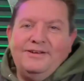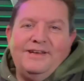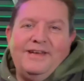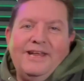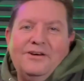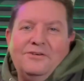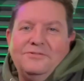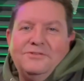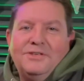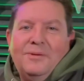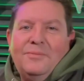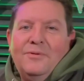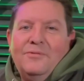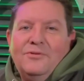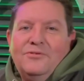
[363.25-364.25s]
neons
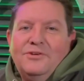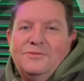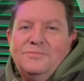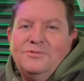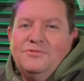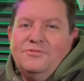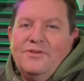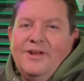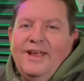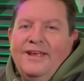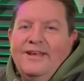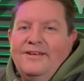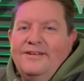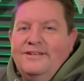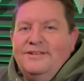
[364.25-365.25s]
up on the Christmas tree,
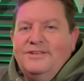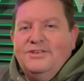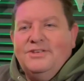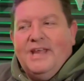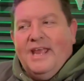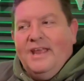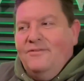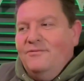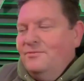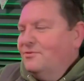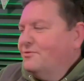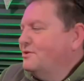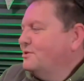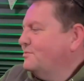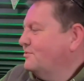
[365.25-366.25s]
just hanging from the
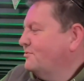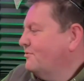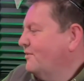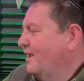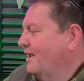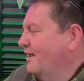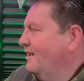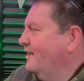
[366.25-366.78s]
Christmas tree.